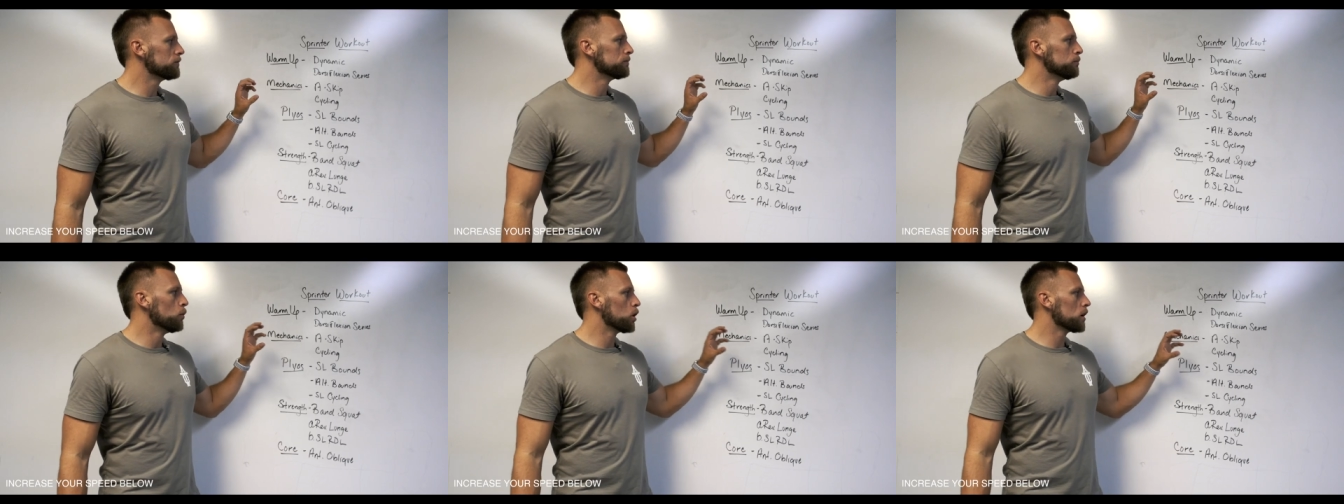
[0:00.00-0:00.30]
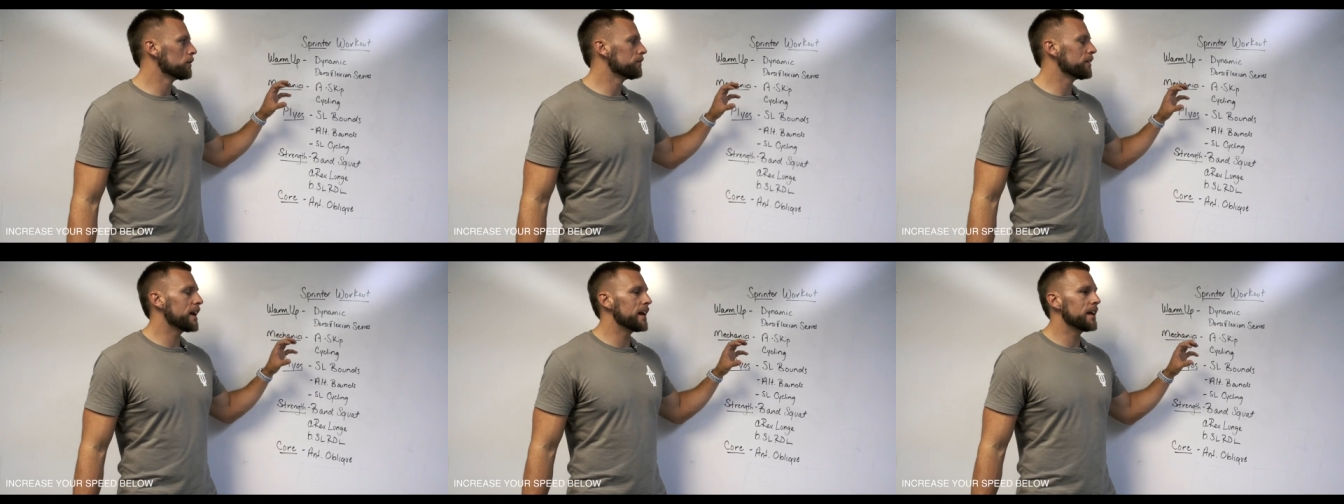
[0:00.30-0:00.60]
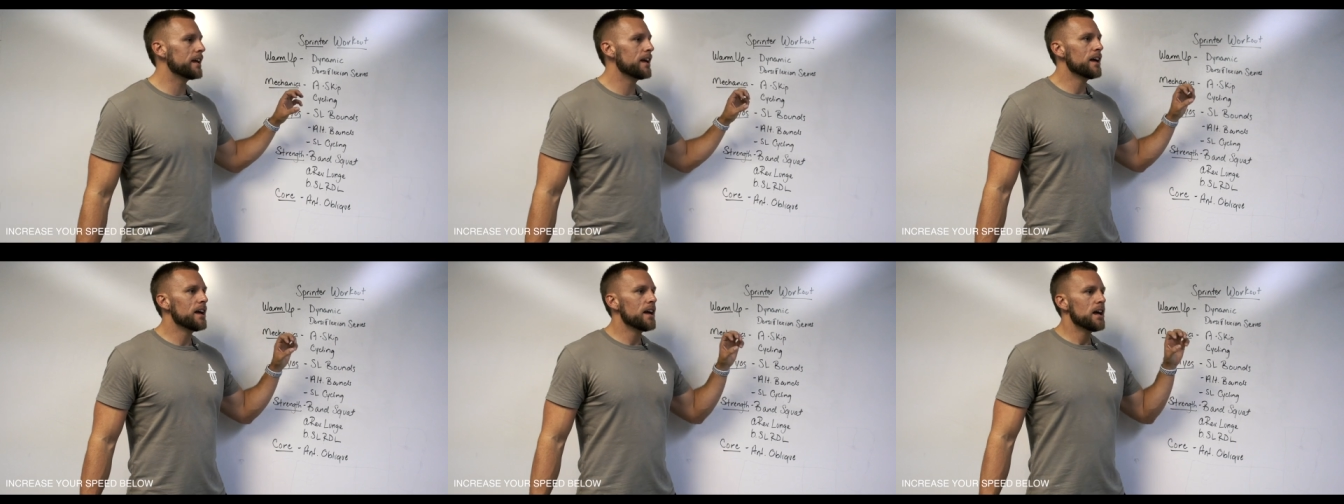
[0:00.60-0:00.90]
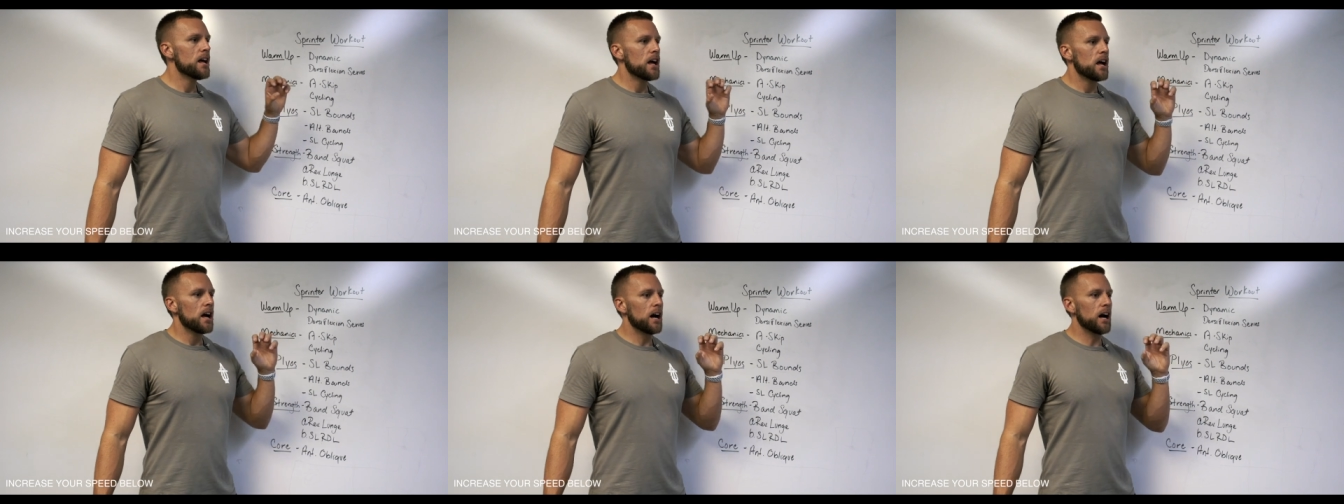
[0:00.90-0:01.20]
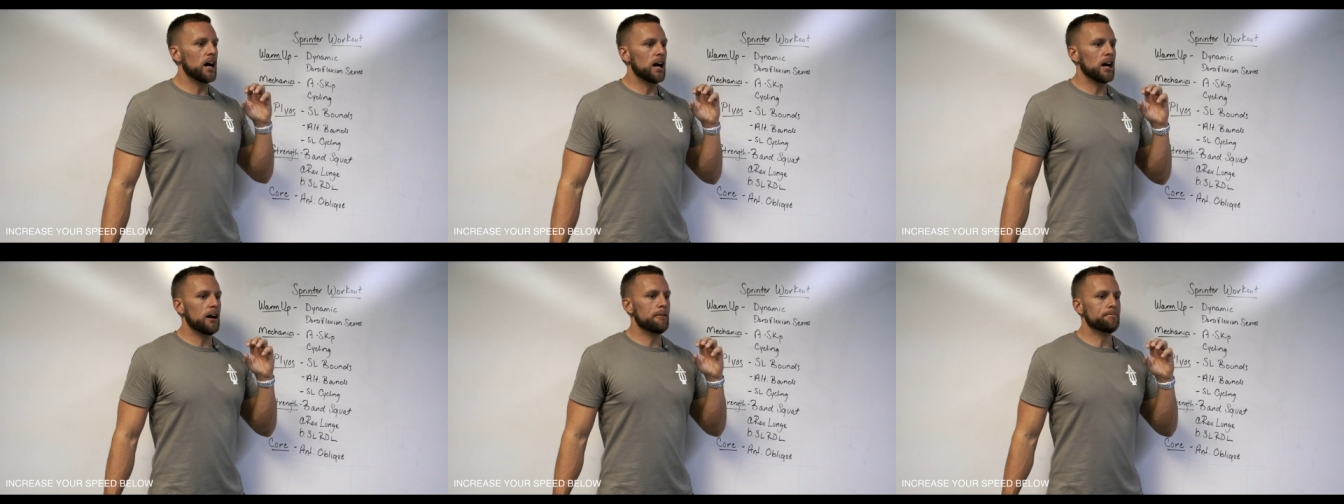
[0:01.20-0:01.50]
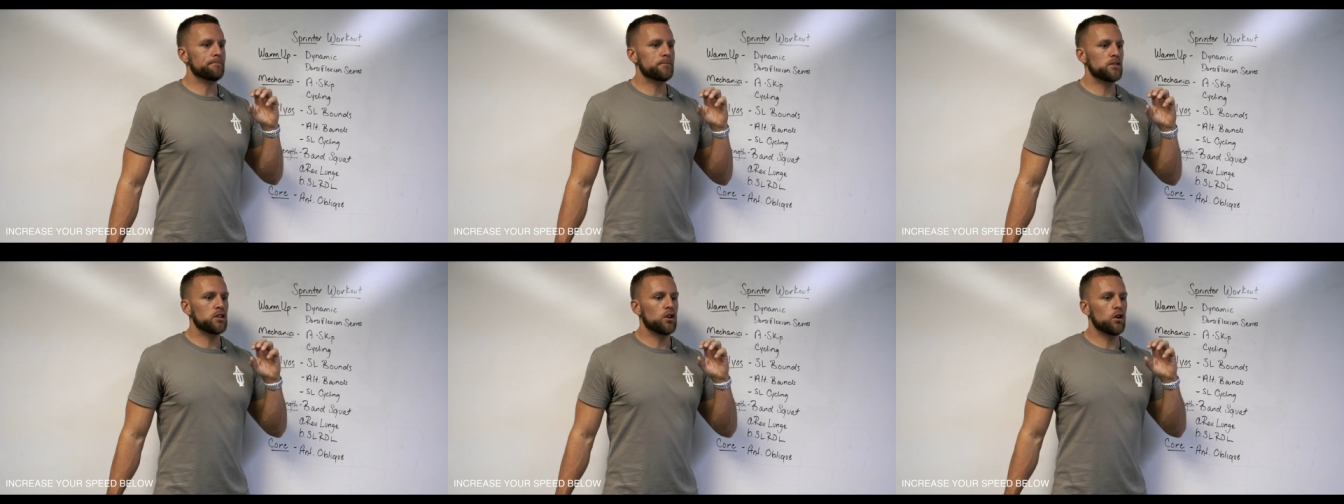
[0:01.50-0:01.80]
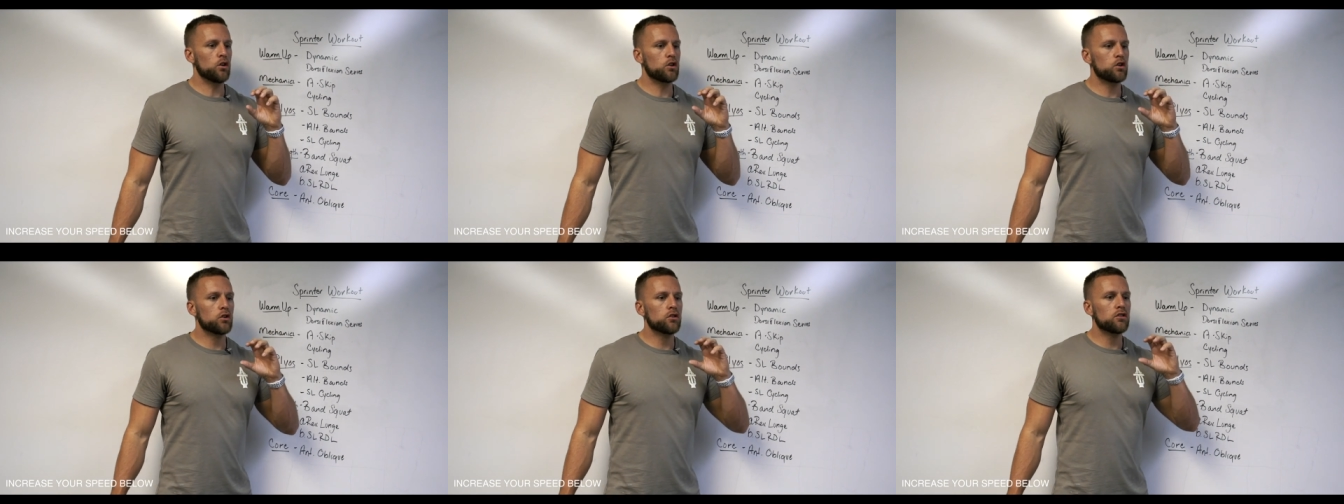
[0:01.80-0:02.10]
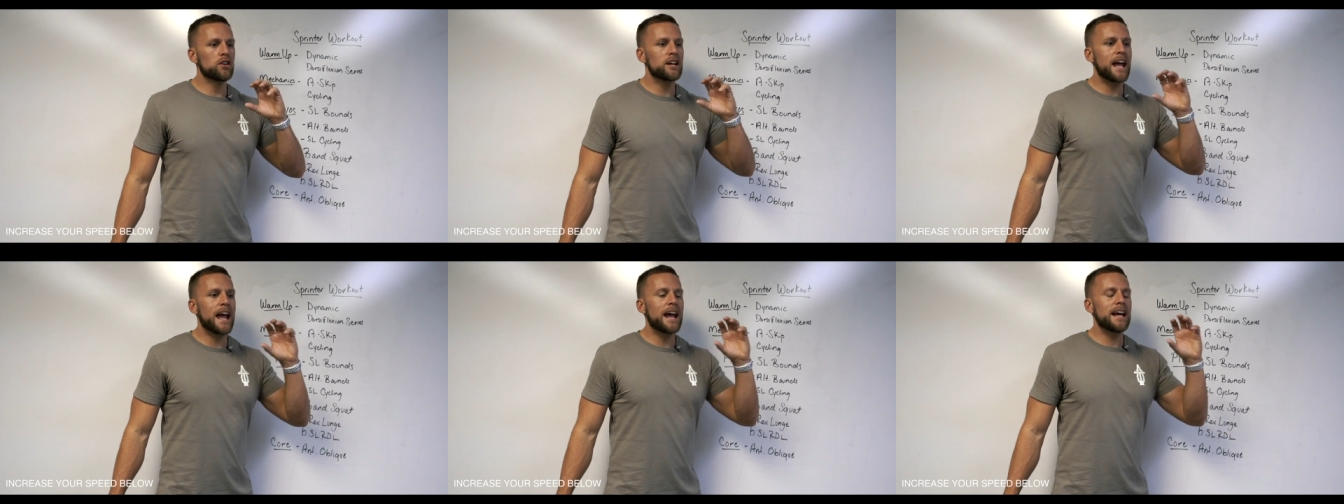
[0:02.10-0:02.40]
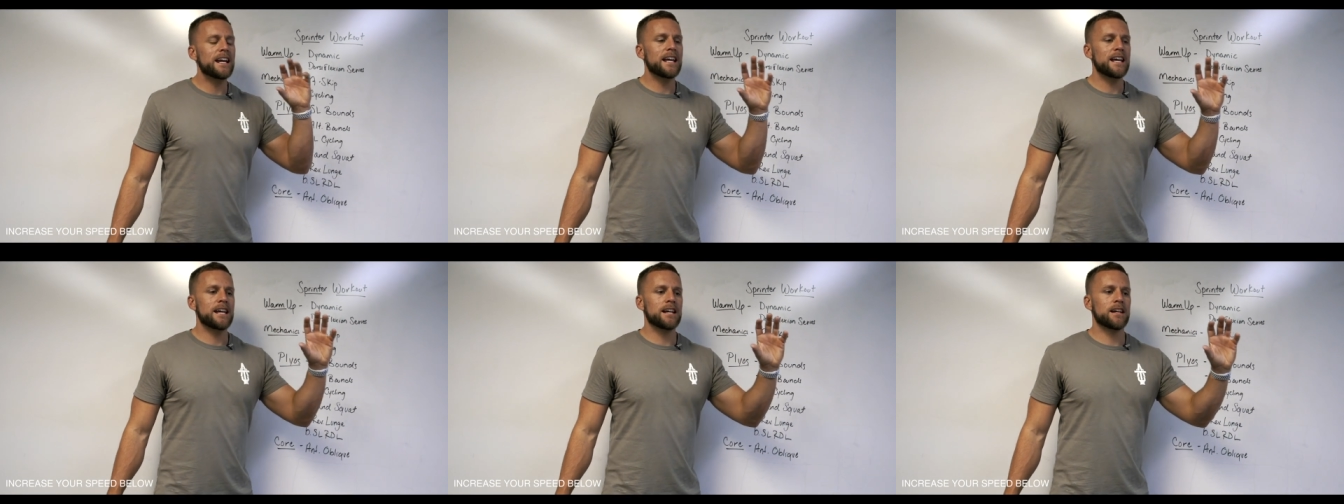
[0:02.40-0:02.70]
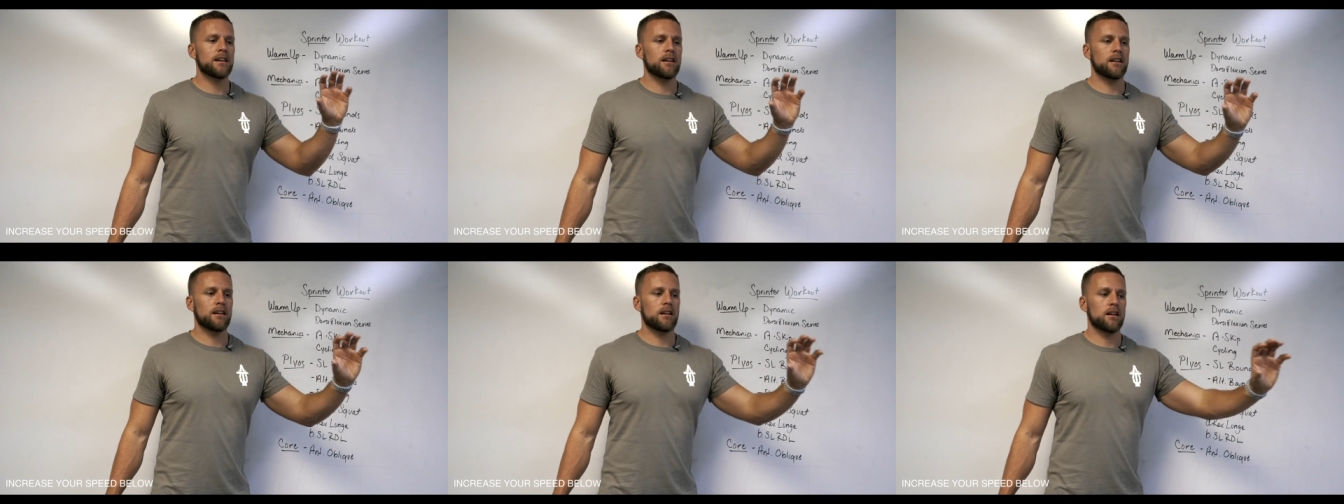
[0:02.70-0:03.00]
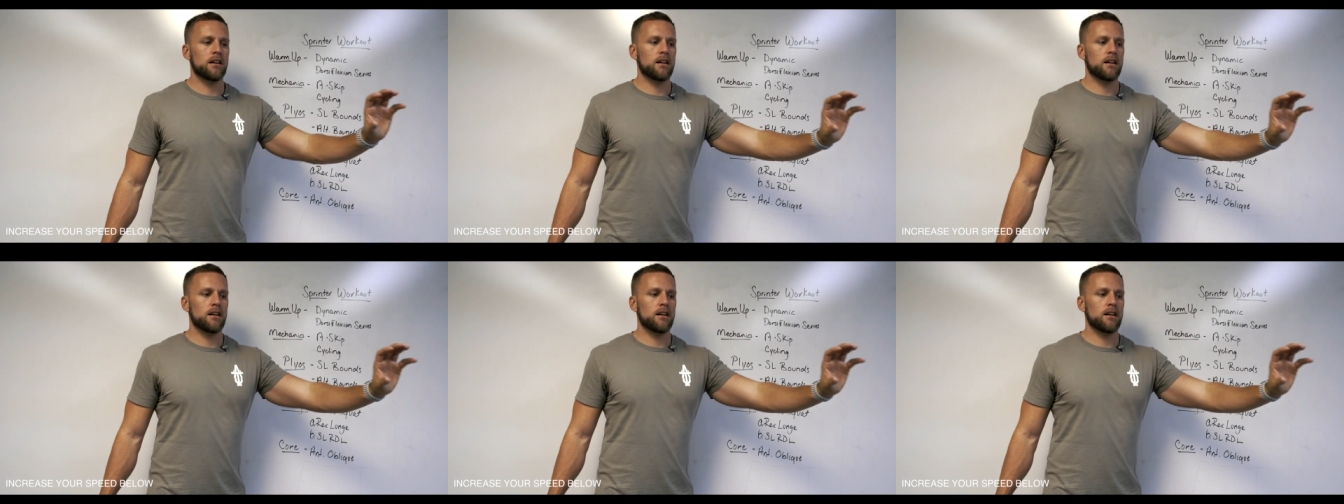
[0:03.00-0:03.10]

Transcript: of more of a, you know, creating